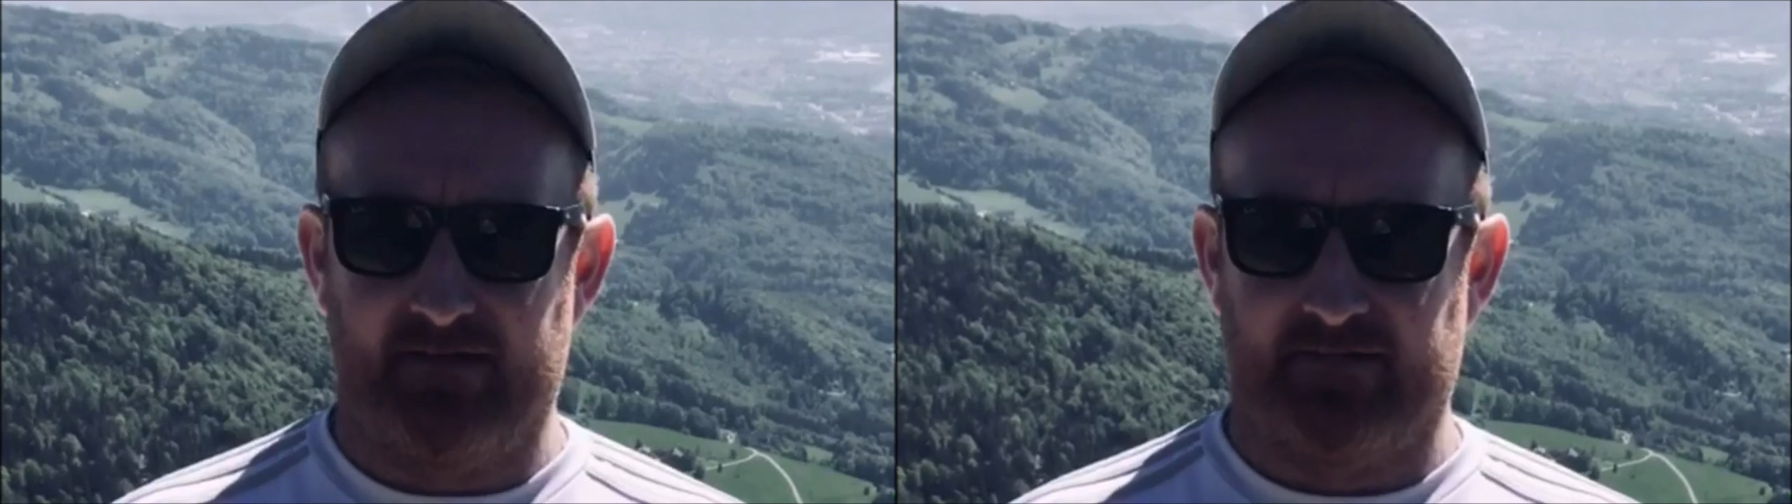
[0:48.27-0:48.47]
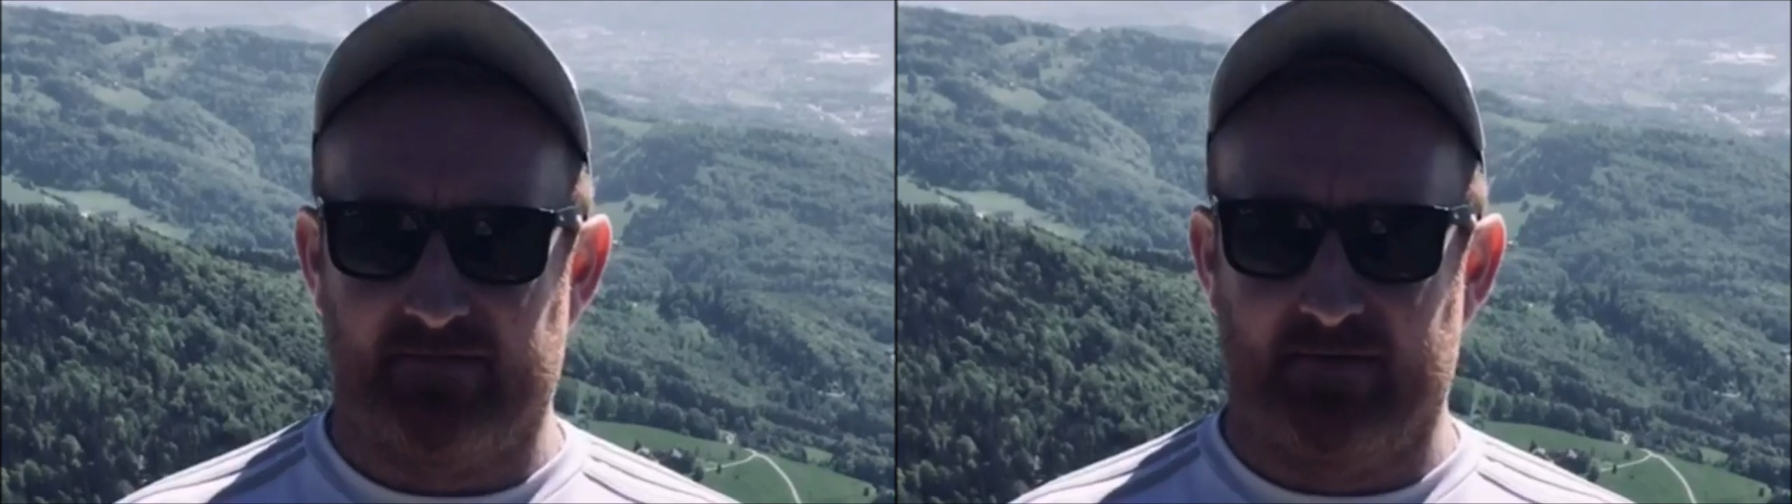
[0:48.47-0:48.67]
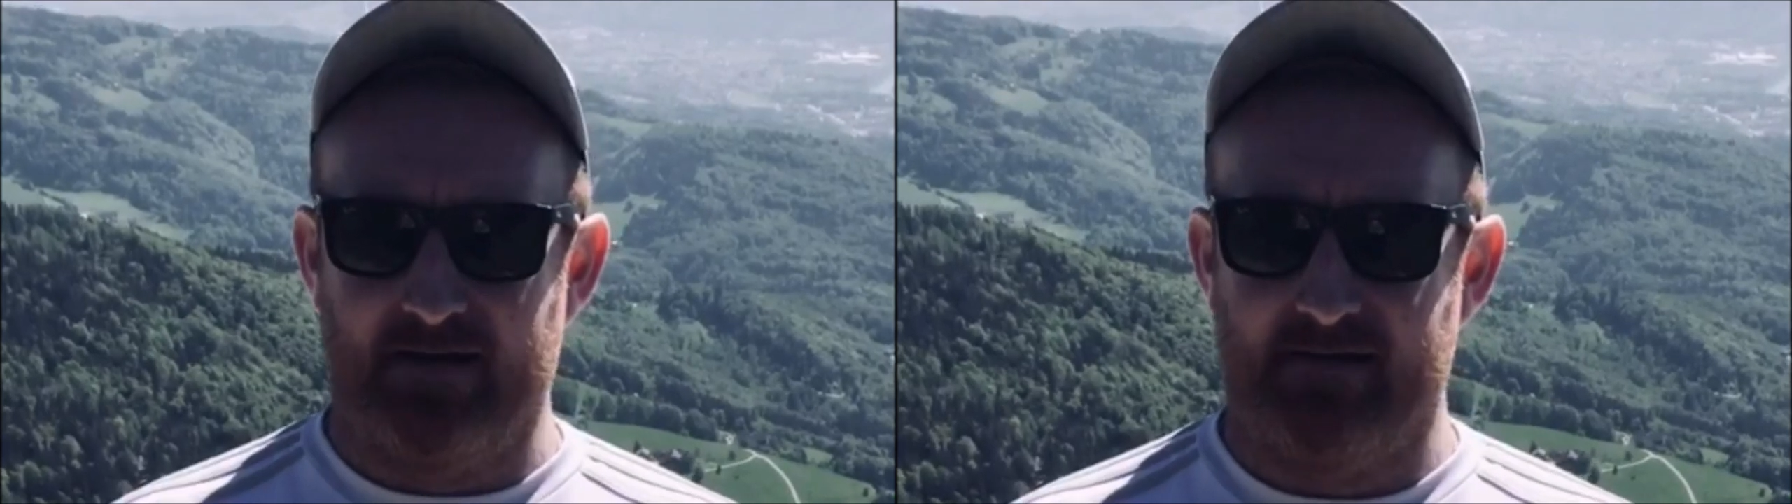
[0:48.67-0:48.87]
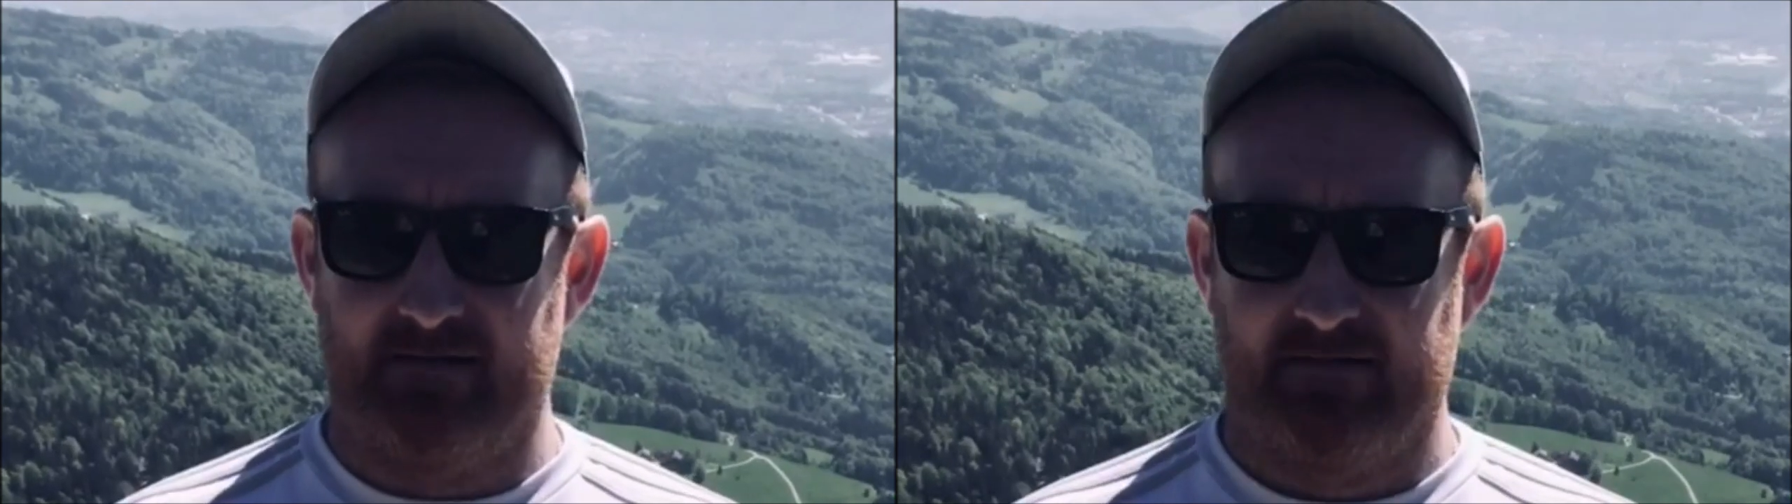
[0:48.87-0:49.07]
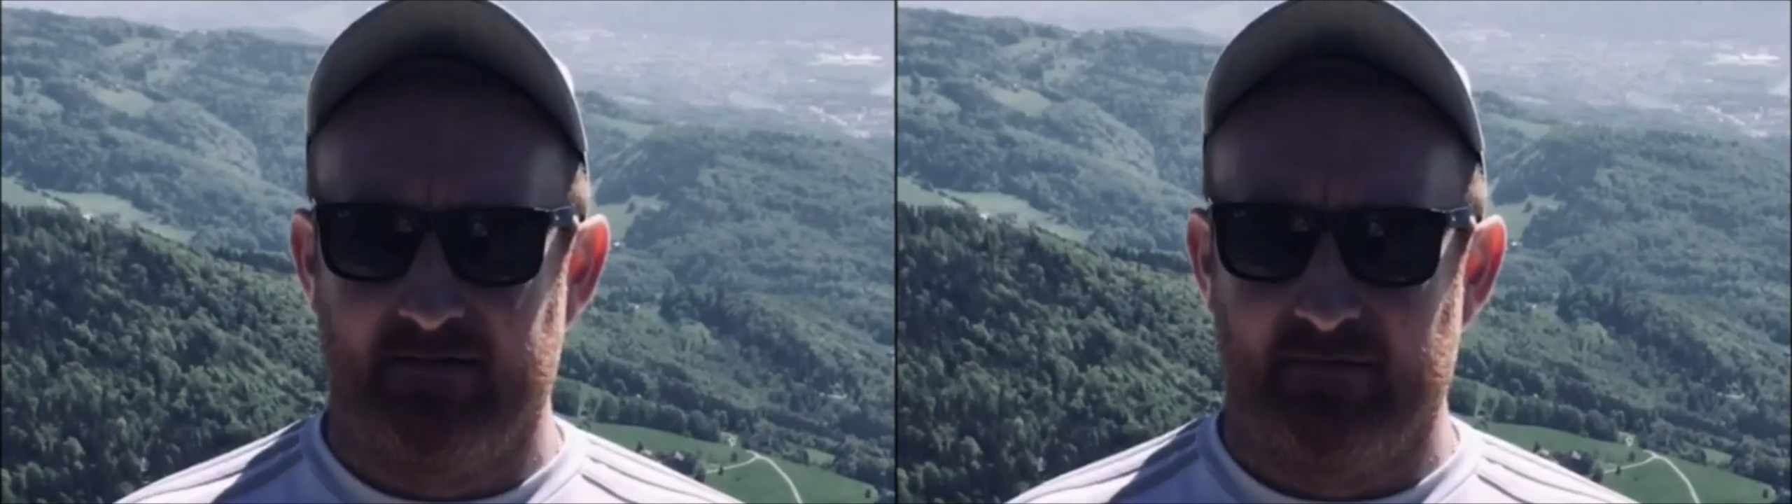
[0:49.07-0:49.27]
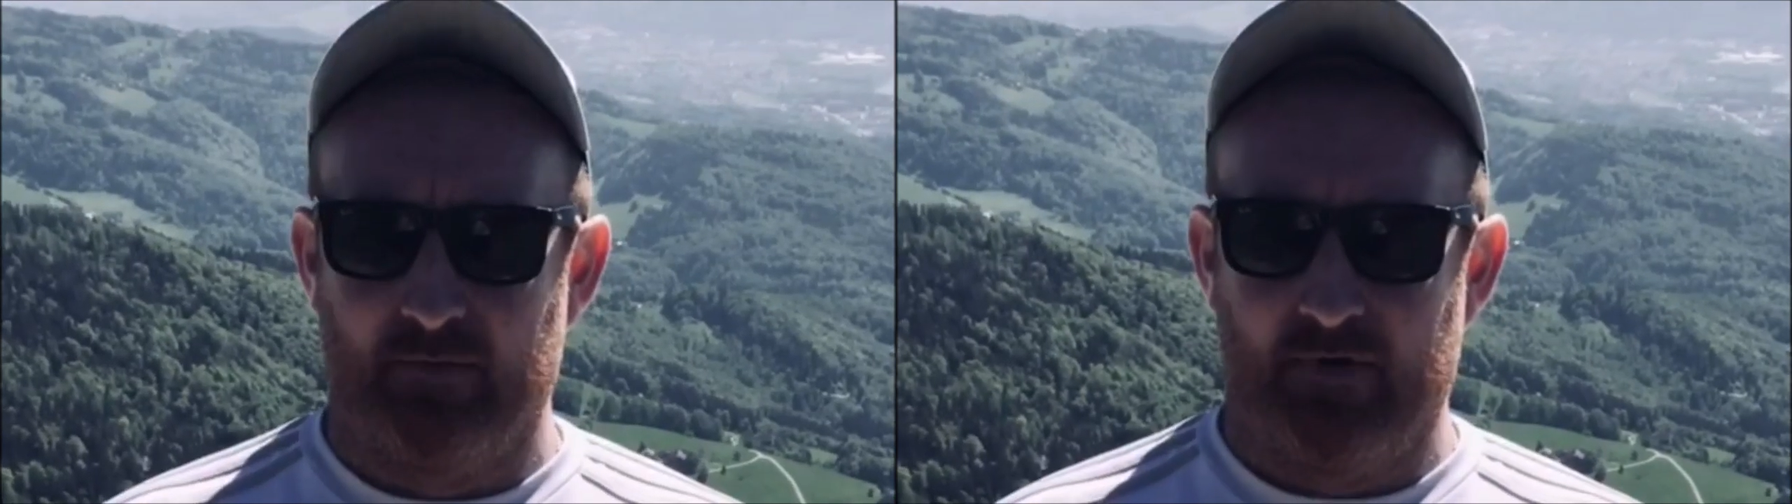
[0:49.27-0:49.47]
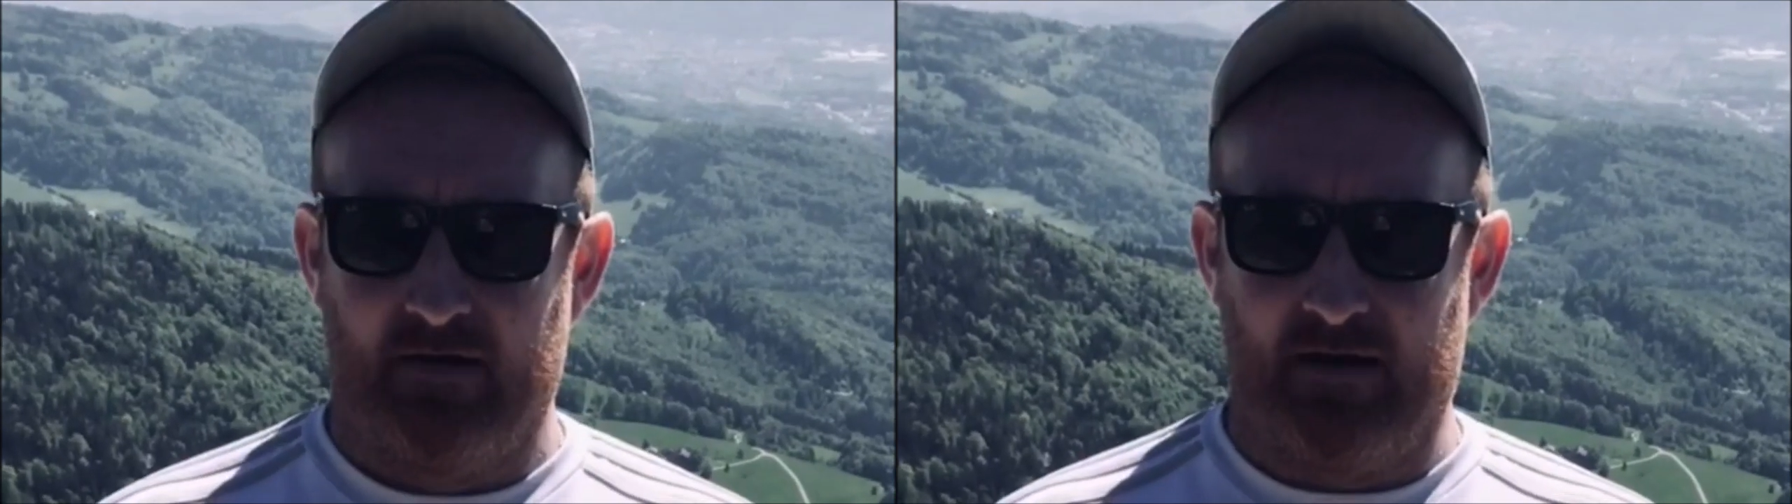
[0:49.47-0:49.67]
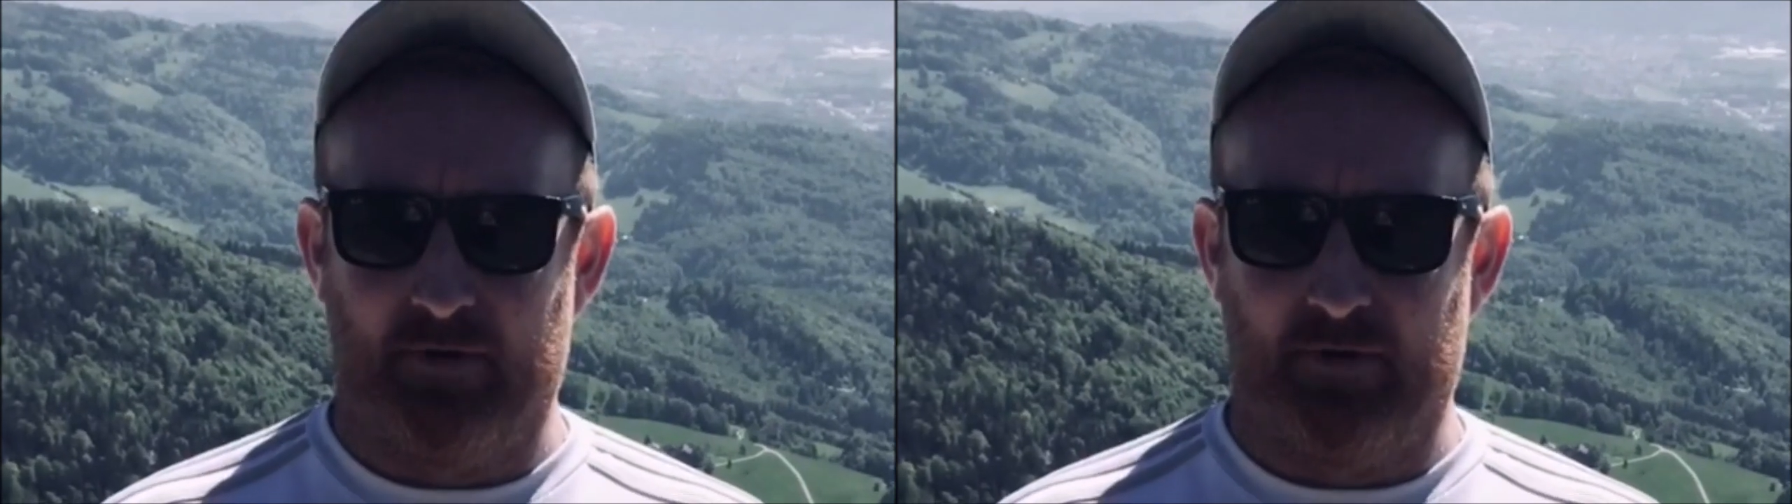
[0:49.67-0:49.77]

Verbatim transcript: I says, well, I